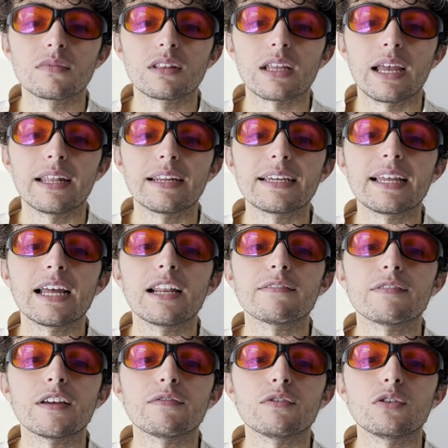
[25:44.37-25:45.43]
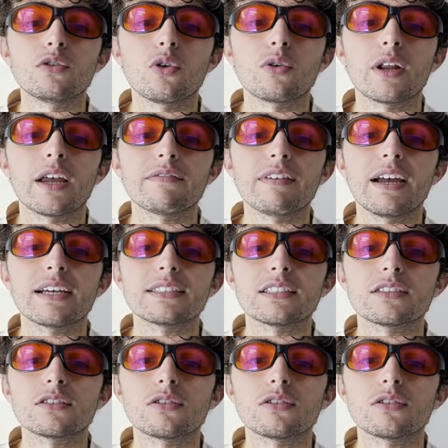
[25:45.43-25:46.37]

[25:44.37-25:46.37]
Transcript: And again, if you don't have access to